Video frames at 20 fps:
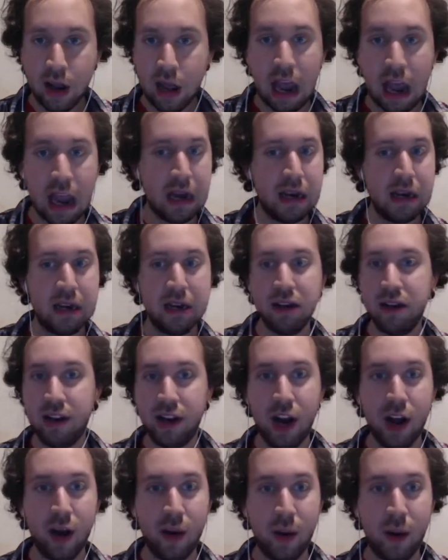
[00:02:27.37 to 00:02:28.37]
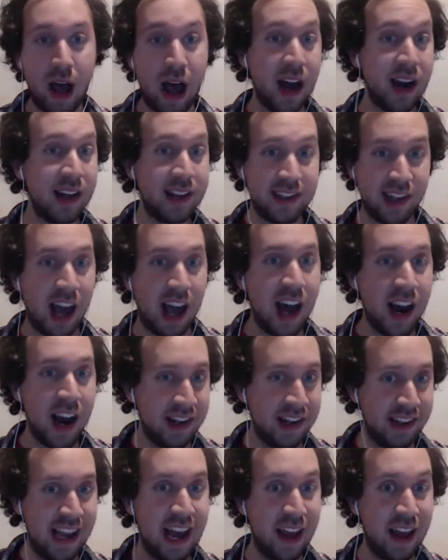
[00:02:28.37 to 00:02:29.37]
And
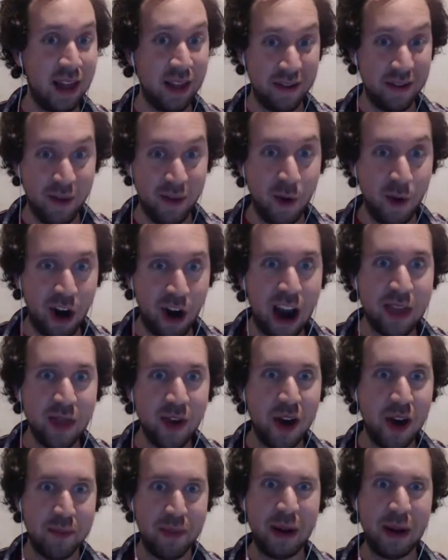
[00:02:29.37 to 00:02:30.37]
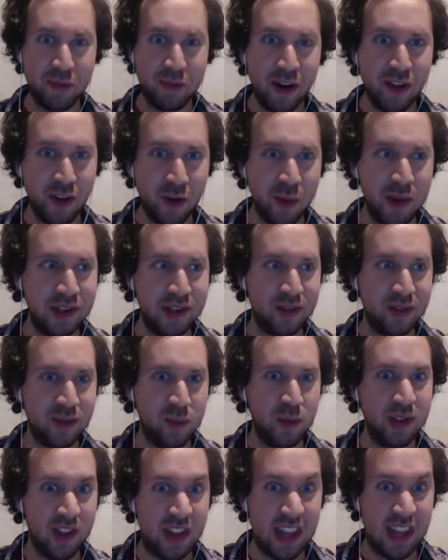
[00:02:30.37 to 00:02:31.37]
honestly, out of the four, I thought Big Brother
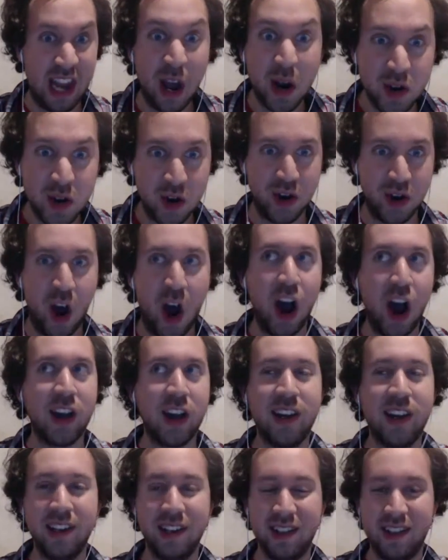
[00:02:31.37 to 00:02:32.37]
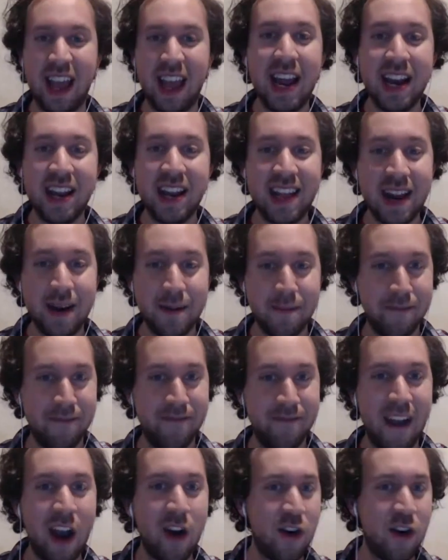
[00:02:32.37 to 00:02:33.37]
was the underdog because they did
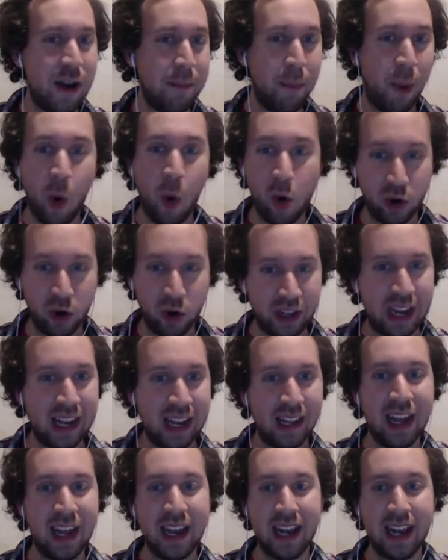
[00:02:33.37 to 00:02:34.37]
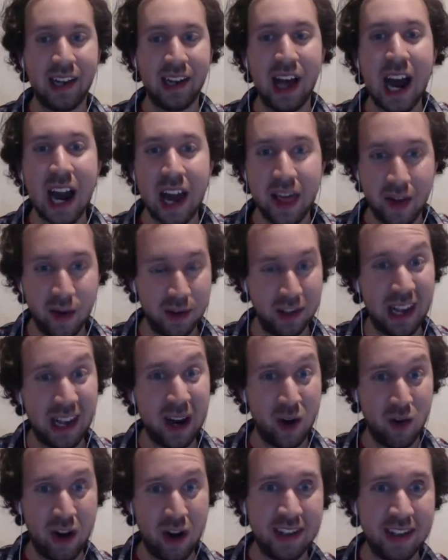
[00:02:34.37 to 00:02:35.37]
very poorly, like in a lot of those
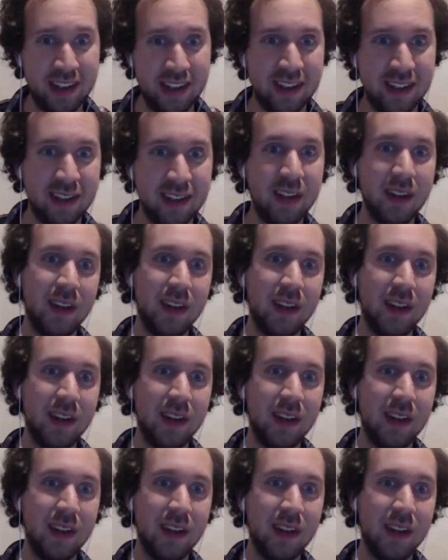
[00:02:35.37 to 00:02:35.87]
later races.